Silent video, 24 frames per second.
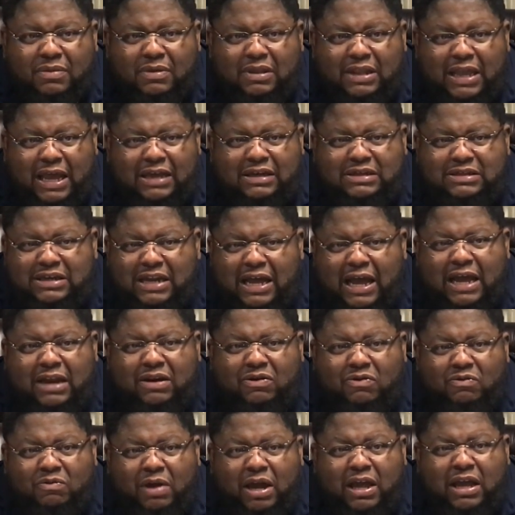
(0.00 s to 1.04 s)
That's not
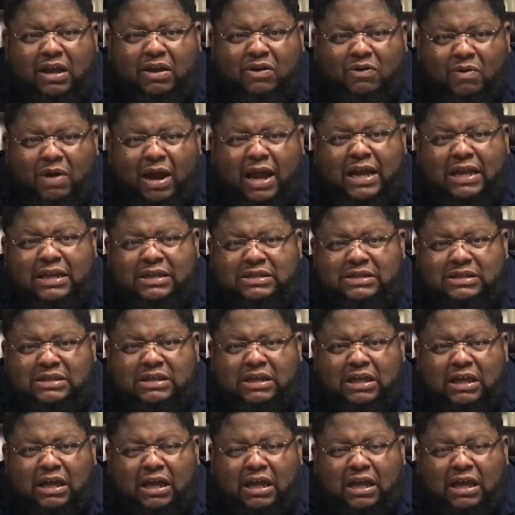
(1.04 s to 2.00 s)
the way Christ